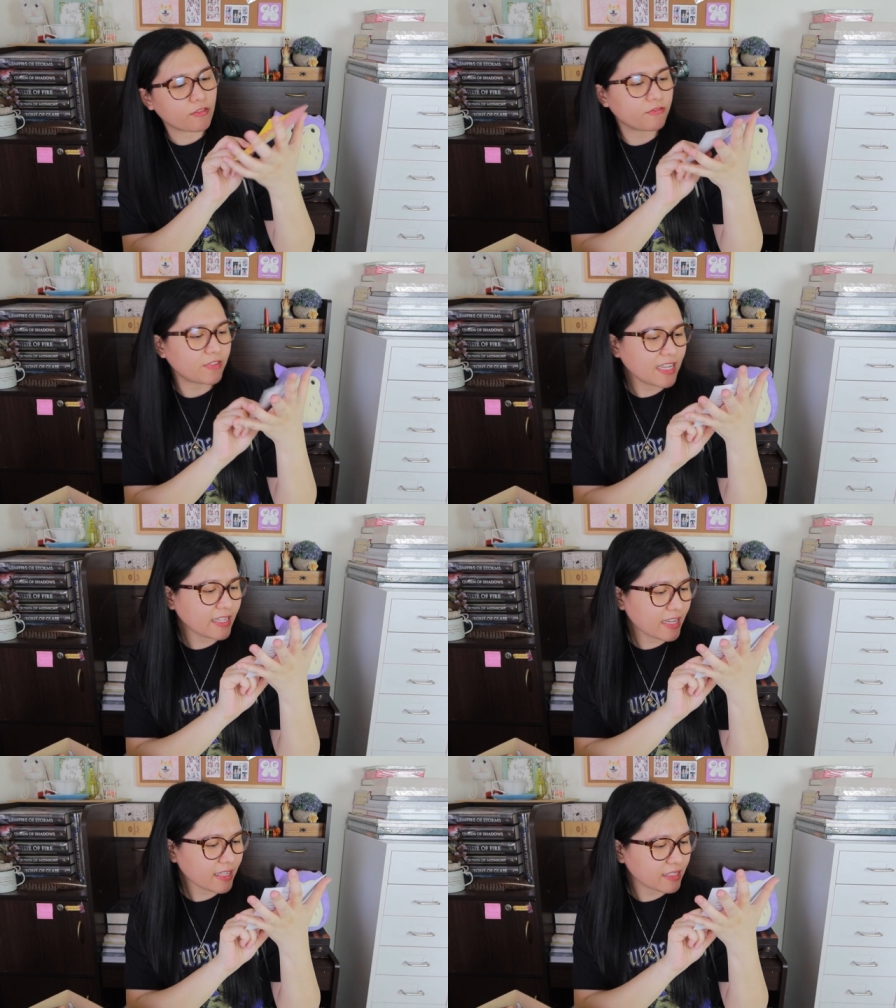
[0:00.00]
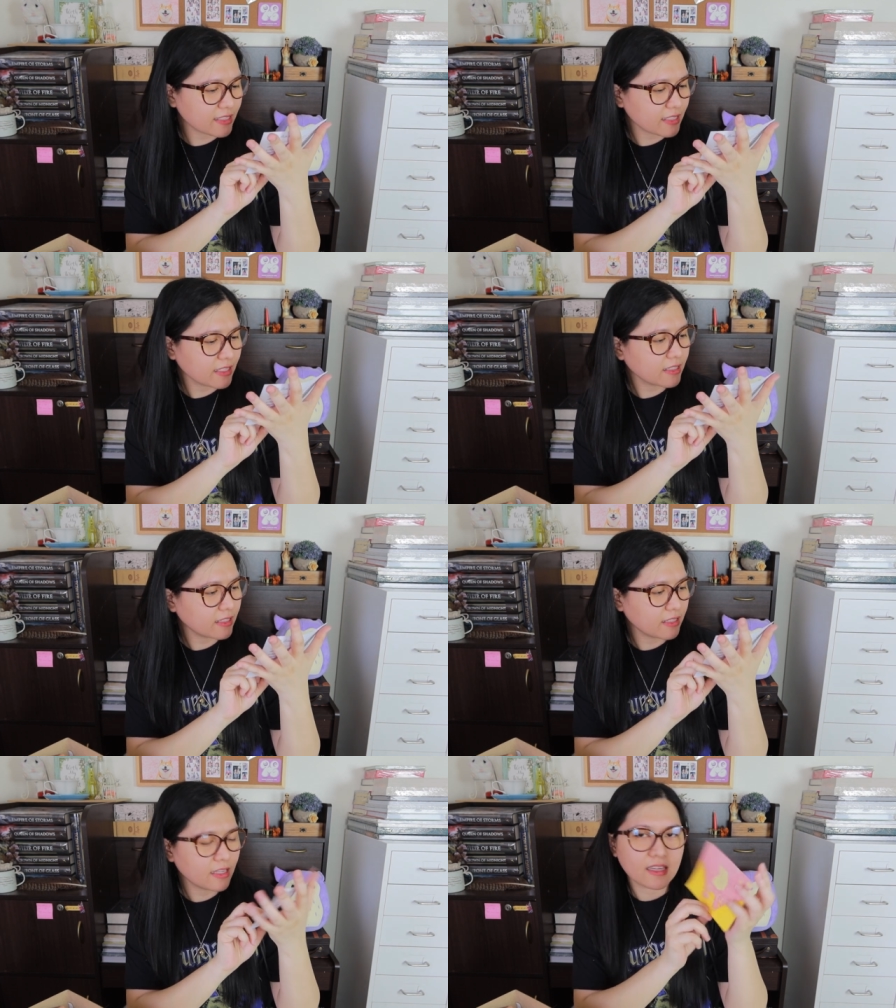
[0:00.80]
a phoenix.
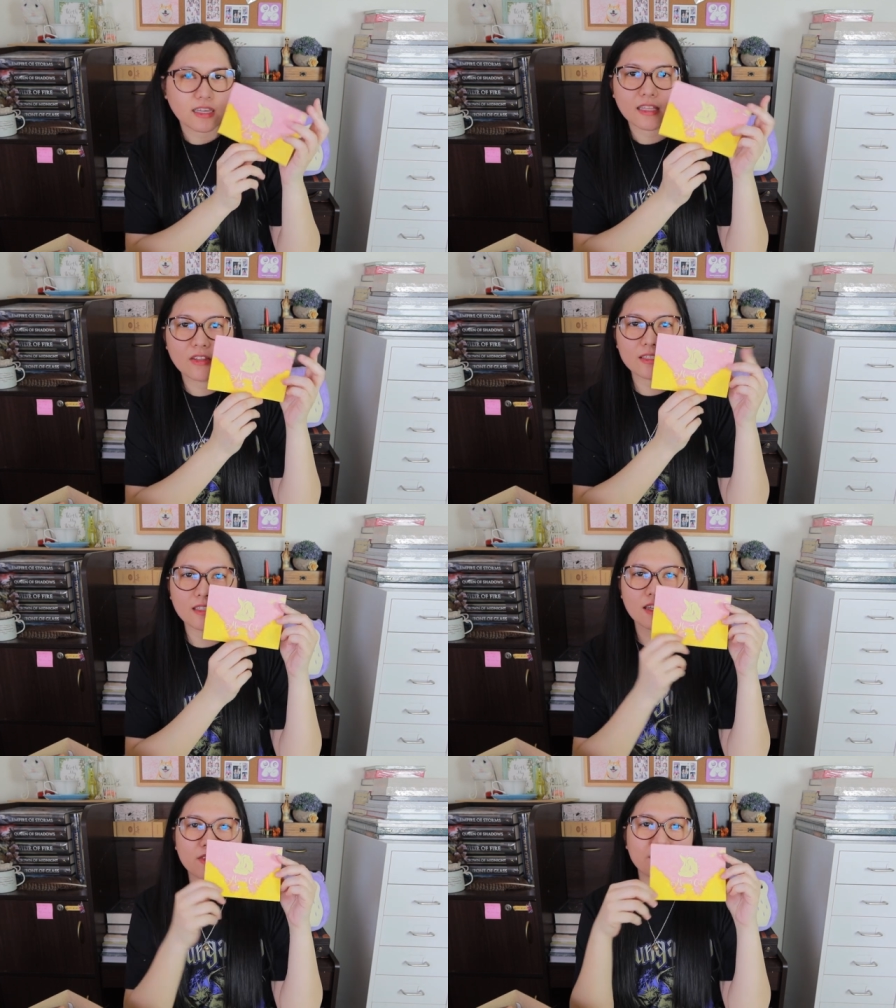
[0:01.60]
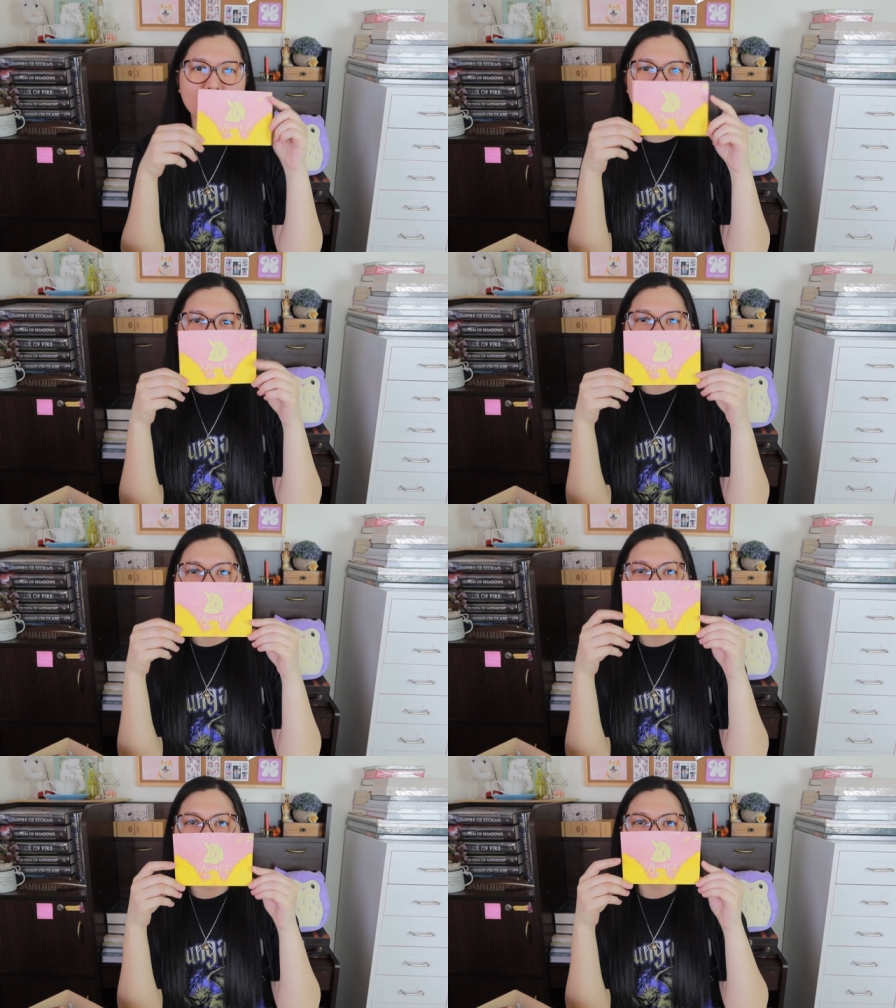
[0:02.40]
Looks like a phoenix
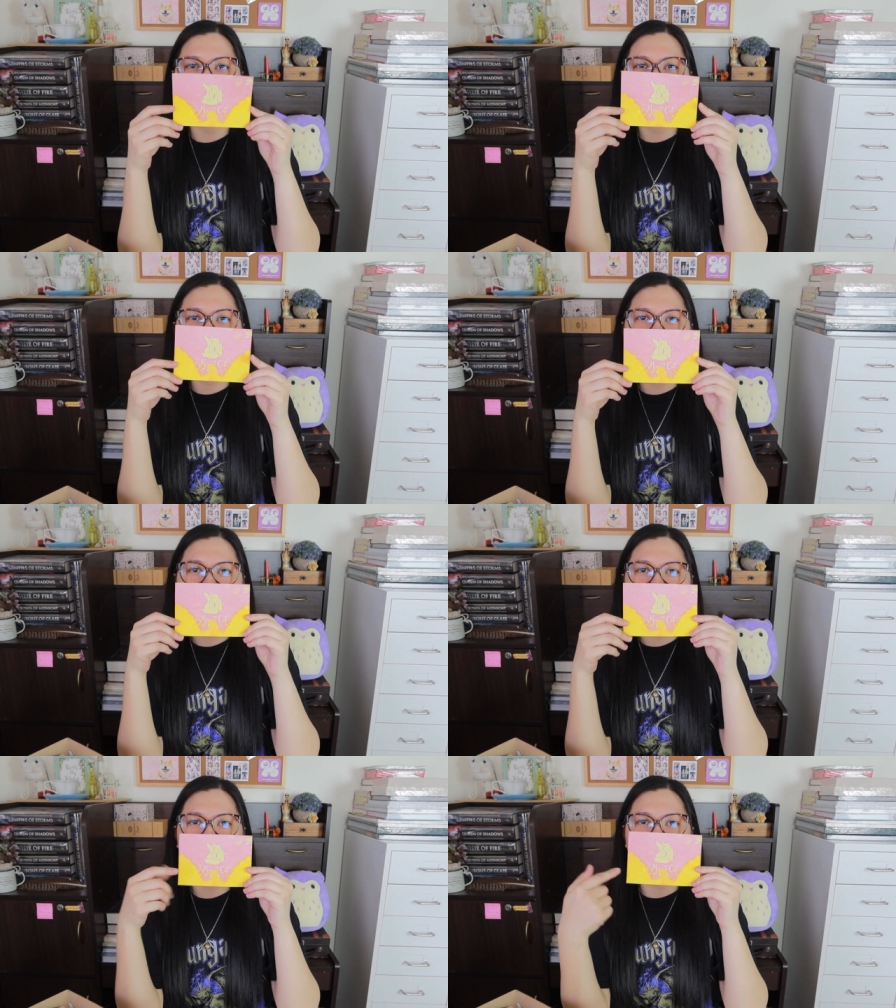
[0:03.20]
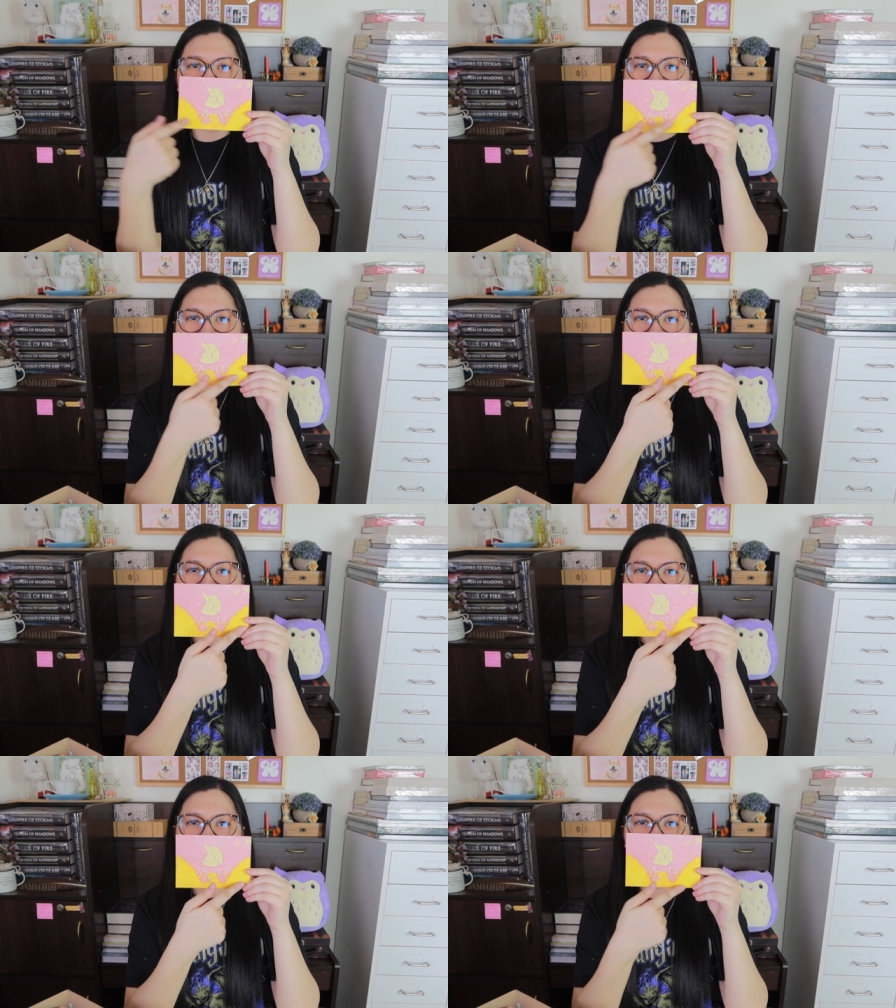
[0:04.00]
to me. The yellow part
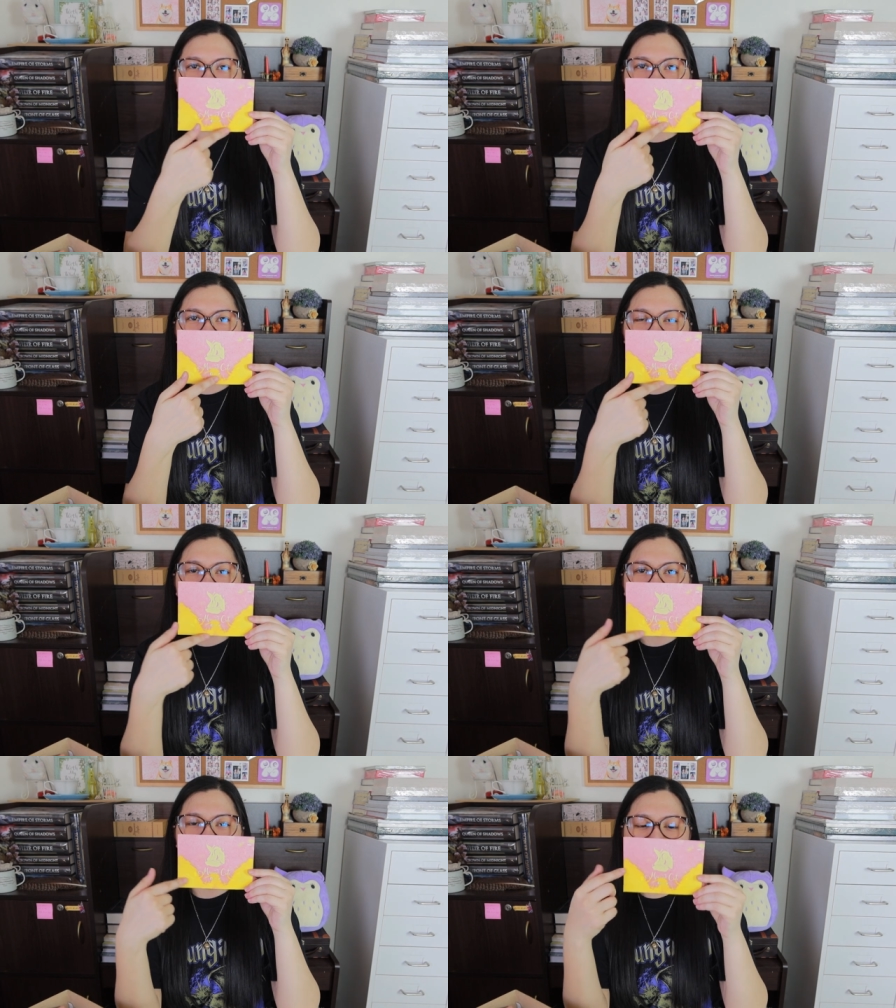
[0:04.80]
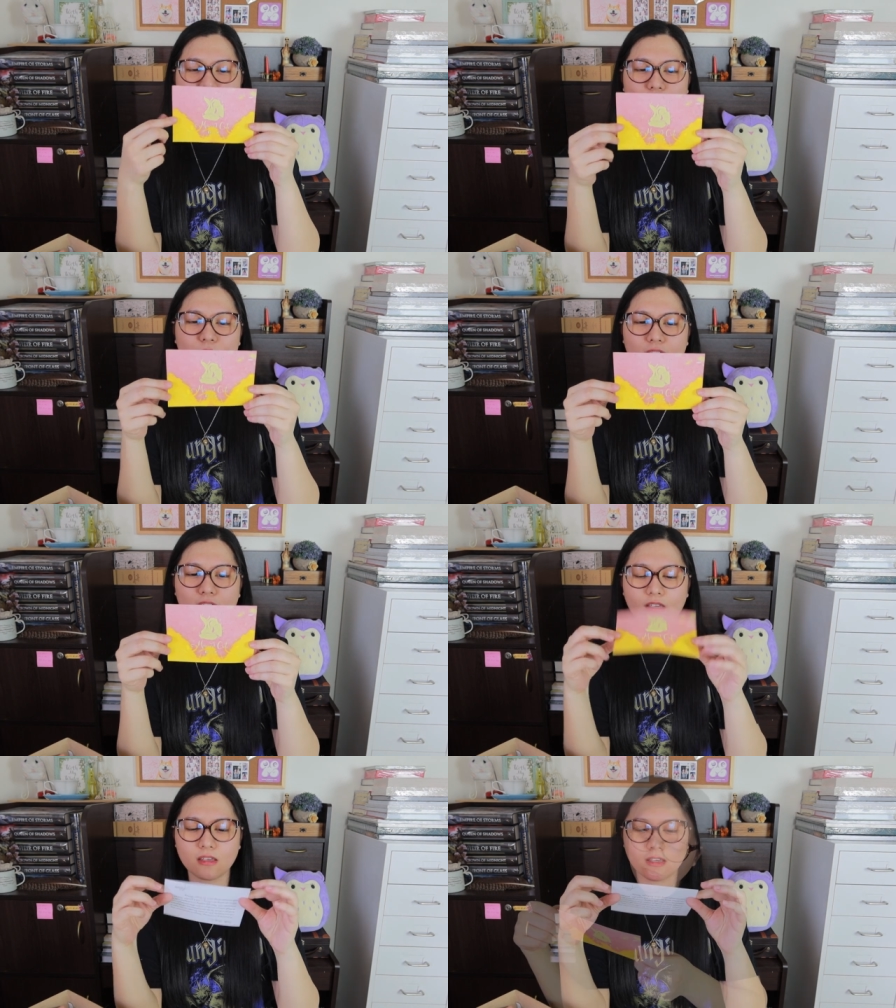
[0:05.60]
here looks like a phoenix to
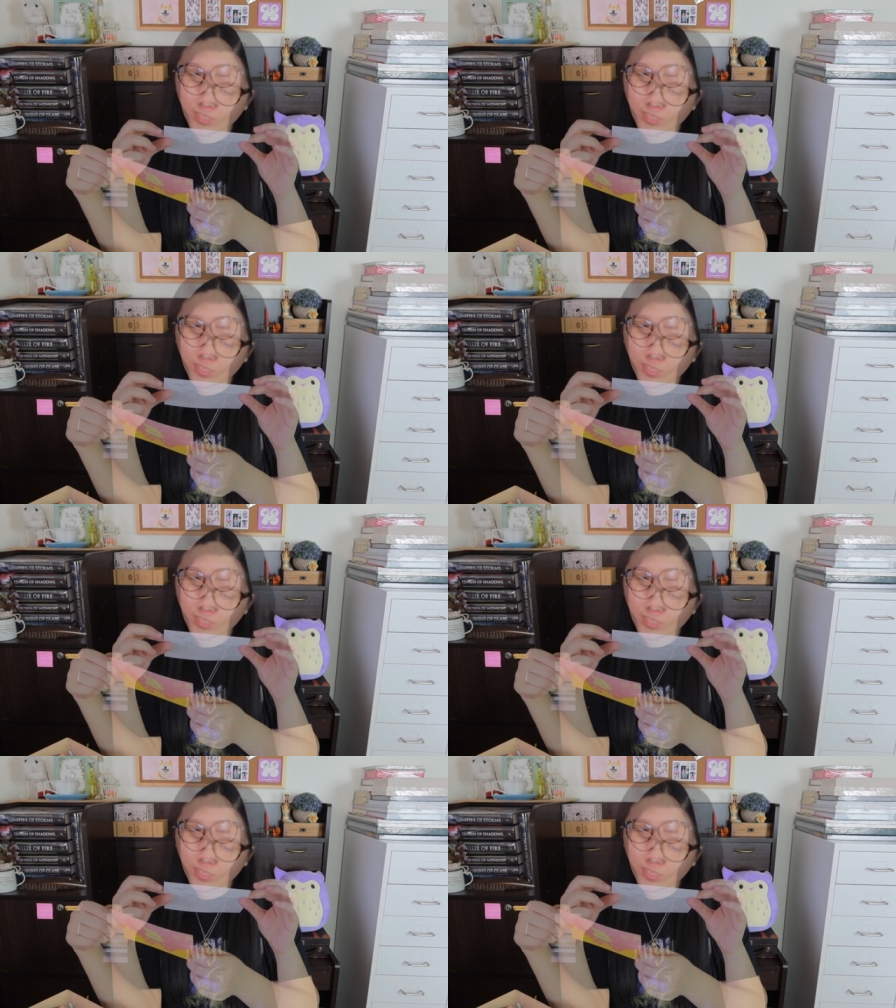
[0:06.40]
me.